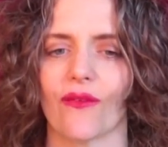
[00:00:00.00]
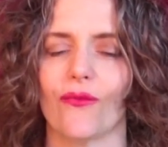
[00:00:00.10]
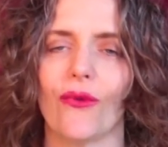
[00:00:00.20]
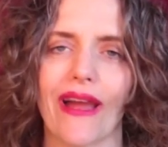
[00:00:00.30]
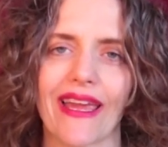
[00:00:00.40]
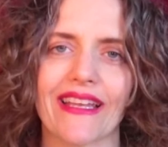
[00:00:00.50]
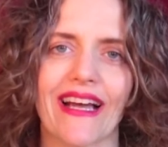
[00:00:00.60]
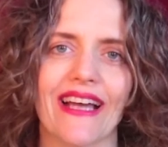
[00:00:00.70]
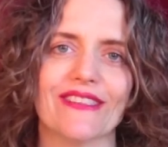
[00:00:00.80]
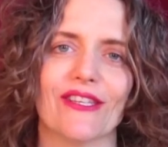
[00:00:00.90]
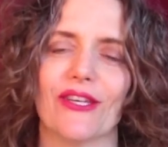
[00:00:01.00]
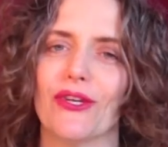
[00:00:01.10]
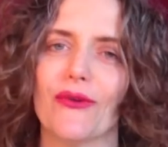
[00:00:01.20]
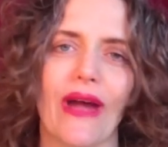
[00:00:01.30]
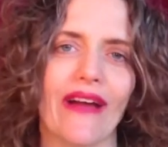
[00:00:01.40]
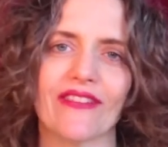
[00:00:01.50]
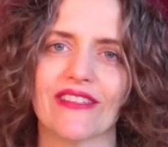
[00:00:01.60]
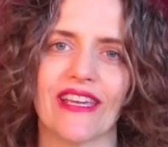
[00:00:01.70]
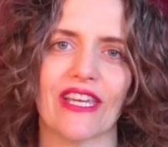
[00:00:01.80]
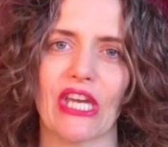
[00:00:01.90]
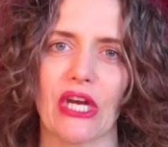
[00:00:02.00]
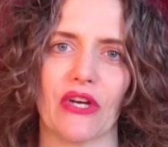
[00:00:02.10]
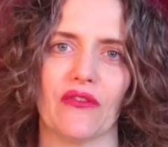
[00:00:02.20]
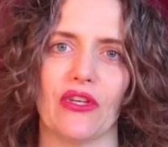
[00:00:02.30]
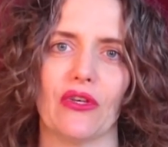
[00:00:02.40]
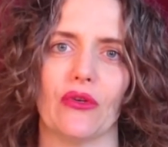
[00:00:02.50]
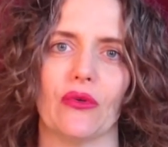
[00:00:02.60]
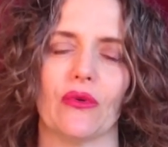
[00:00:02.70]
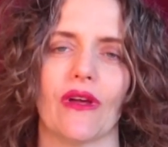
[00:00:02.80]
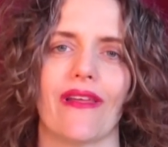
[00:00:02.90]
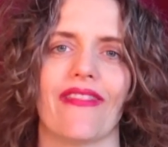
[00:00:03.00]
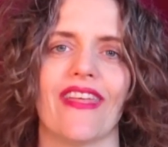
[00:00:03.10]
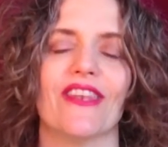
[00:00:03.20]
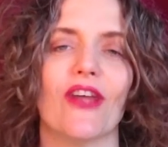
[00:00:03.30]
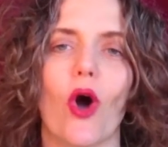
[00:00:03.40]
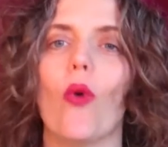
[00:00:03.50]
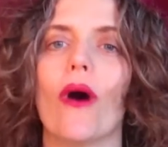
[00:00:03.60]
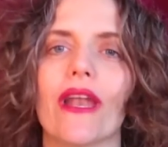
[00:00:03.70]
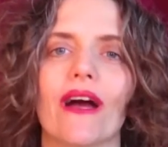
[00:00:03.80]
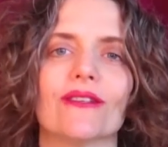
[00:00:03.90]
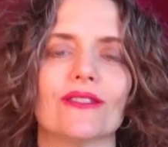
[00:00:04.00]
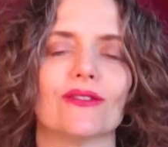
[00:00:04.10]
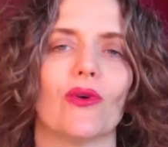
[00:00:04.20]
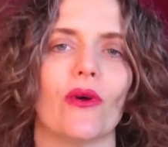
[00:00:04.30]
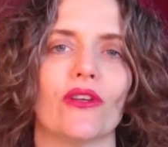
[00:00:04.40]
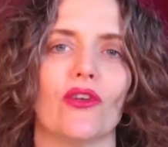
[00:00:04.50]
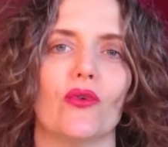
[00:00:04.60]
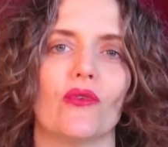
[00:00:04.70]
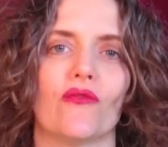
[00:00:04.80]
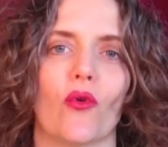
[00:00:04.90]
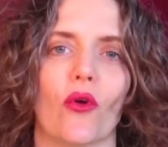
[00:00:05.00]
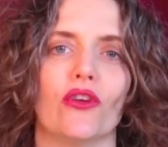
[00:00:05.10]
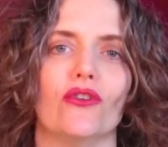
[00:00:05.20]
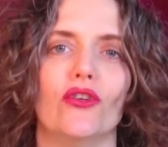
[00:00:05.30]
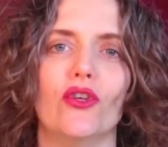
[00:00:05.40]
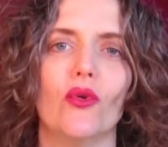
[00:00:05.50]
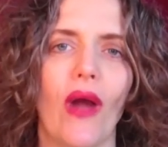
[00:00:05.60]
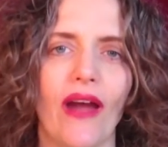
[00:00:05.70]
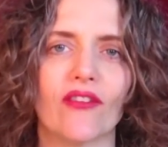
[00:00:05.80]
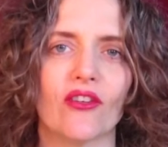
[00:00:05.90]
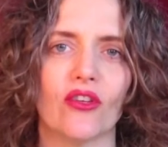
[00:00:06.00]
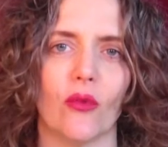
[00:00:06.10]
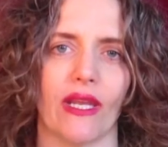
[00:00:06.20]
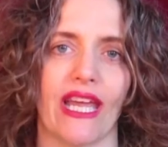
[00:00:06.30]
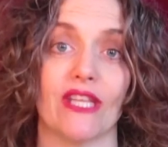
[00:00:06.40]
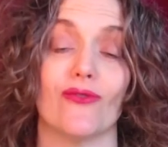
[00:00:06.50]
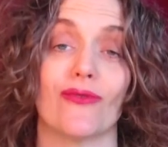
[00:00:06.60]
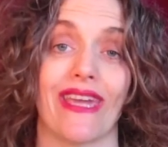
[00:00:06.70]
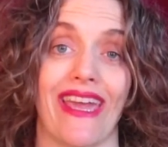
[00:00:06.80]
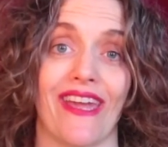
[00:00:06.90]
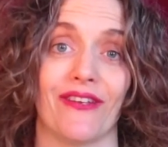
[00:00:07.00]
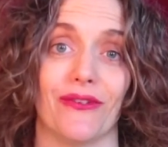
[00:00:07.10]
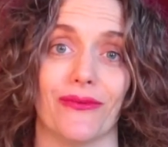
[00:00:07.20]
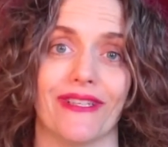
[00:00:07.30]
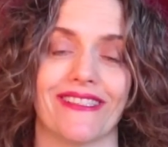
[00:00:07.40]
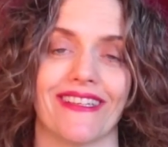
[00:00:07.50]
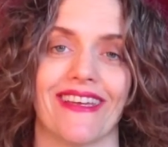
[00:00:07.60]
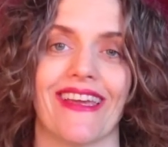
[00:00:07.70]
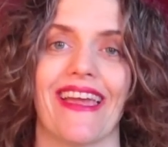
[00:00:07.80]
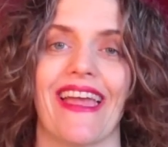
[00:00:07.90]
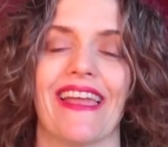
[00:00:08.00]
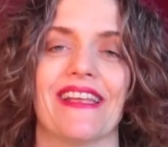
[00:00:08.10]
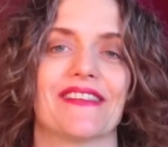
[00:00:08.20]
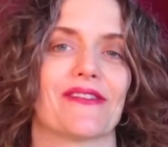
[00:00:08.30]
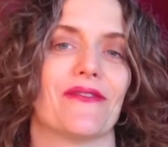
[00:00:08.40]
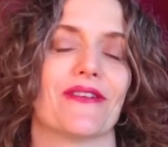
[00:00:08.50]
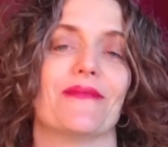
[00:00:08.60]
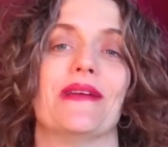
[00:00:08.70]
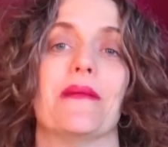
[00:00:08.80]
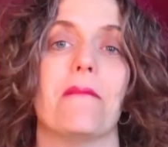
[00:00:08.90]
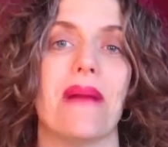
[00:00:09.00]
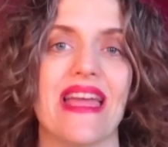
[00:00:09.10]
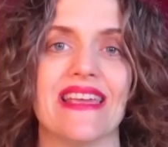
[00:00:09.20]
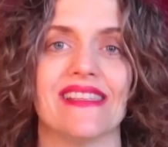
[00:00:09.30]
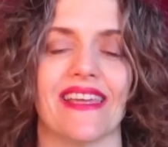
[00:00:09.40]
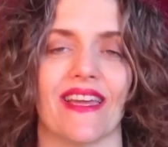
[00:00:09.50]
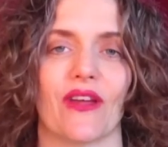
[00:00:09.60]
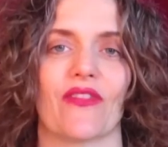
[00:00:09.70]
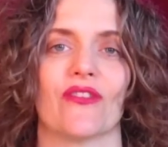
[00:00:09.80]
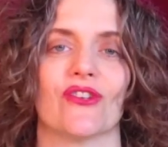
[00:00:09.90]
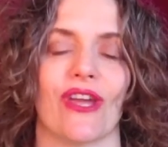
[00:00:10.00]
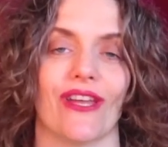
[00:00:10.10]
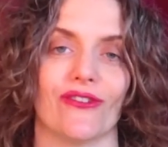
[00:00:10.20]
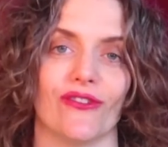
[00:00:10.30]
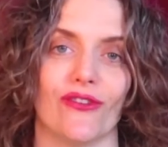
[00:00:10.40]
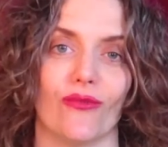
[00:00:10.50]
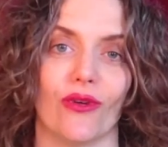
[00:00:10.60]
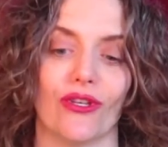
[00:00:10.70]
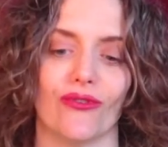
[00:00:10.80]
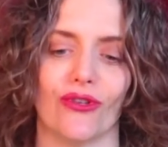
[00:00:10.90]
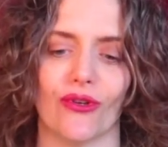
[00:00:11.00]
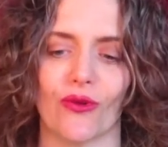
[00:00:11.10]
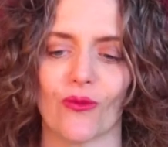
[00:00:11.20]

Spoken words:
recognize that you have to take care of you, that no one else is going to do it for you. You have to do it, and you can do it. And it's going to be amazing, the change in you when you do.